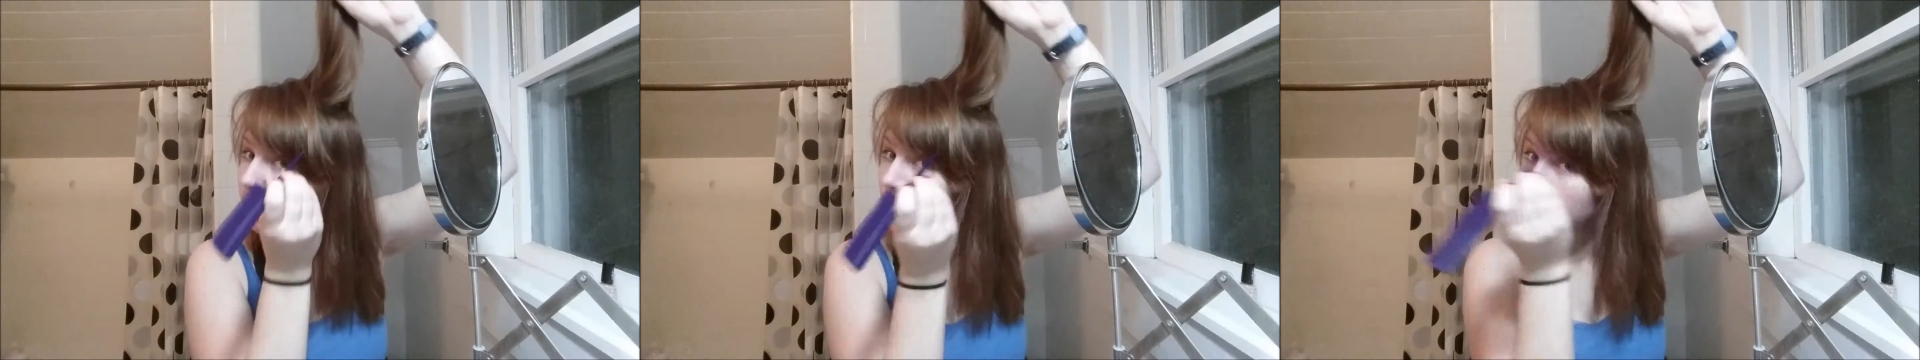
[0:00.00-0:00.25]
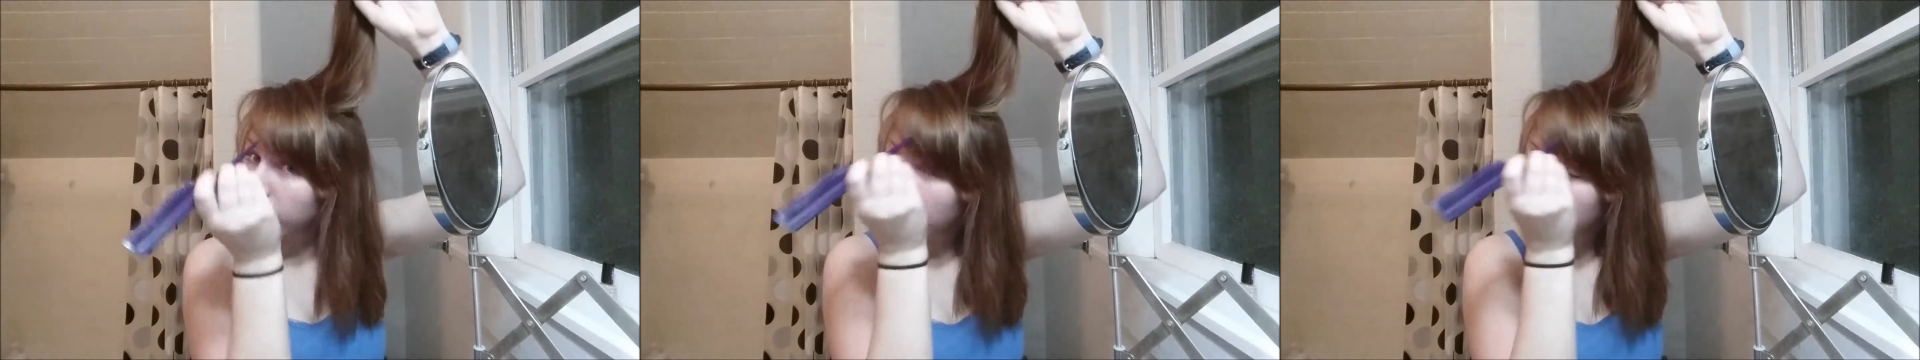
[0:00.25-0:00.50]

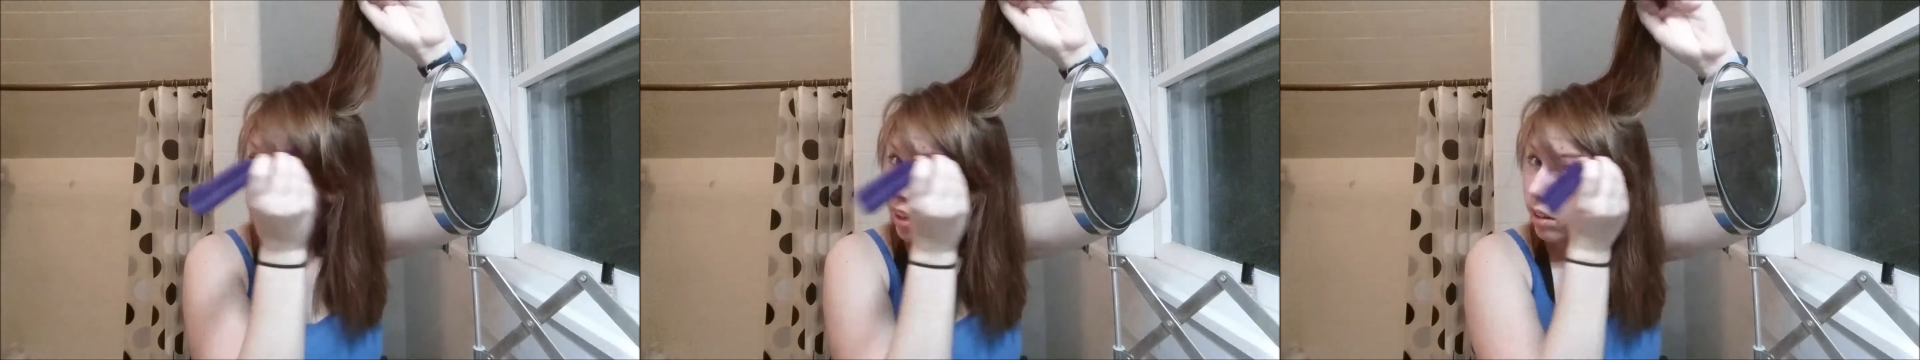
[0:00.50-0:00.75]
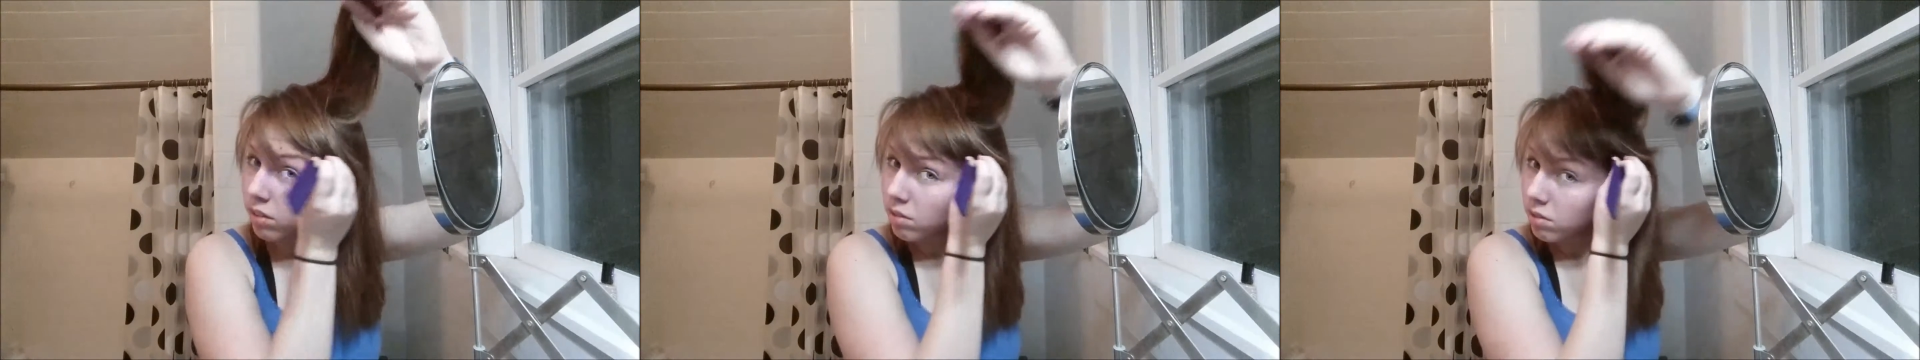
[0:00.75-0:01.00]
from there
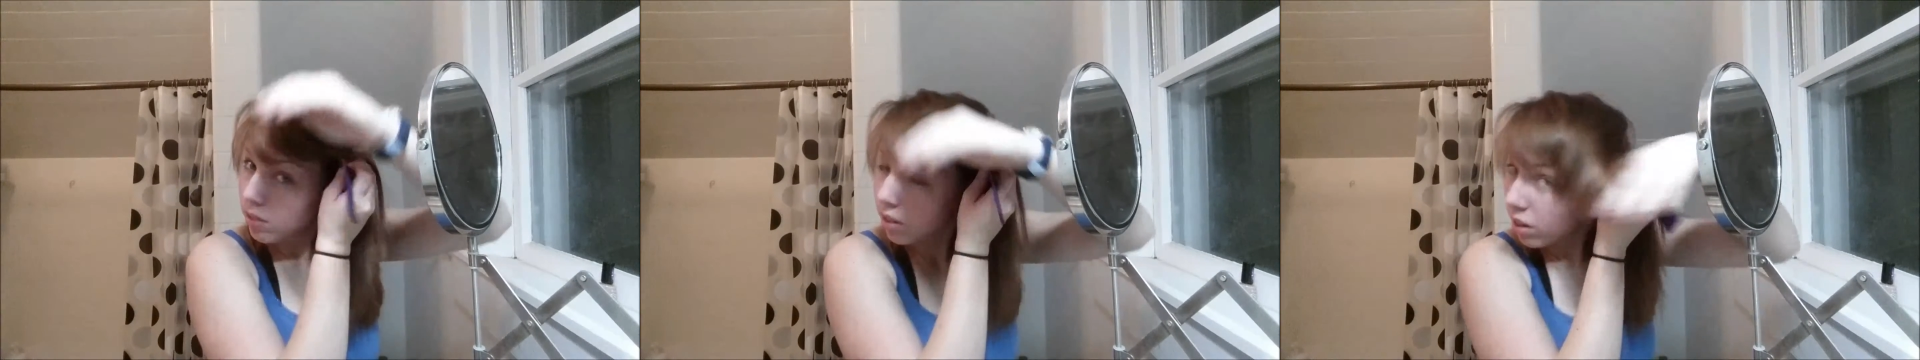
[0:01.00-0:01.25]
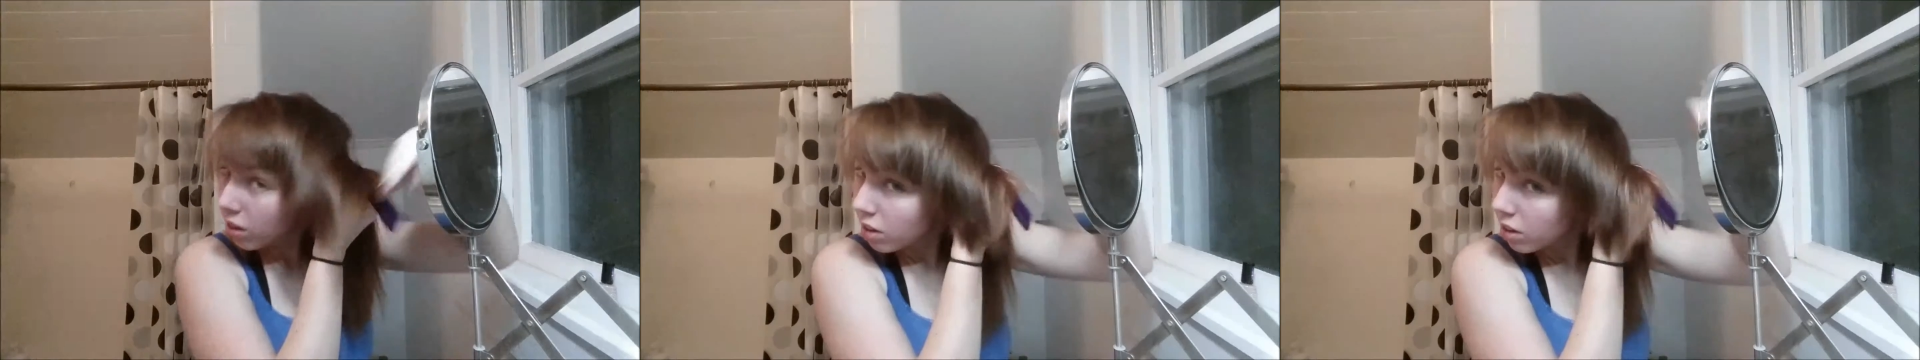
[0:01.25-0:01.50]
down
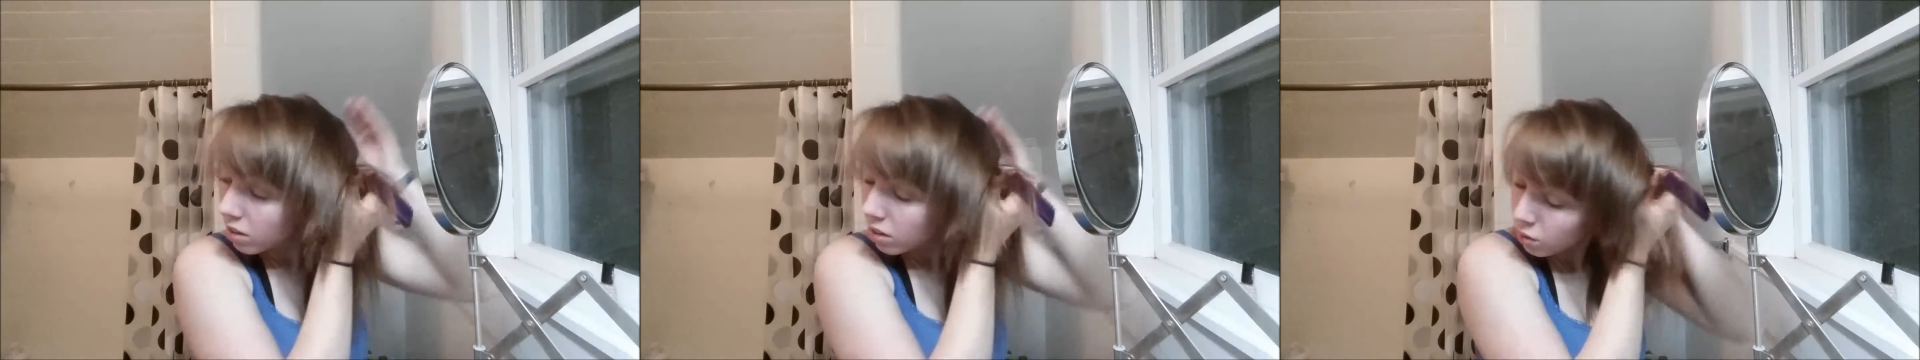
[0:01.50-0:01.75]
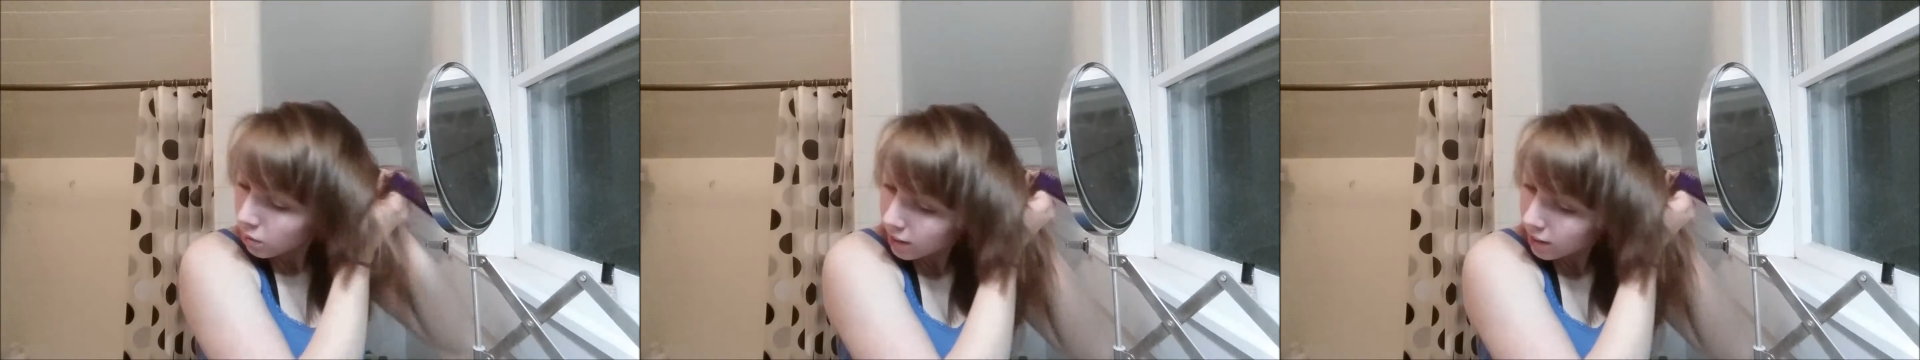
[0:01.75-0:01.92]
all the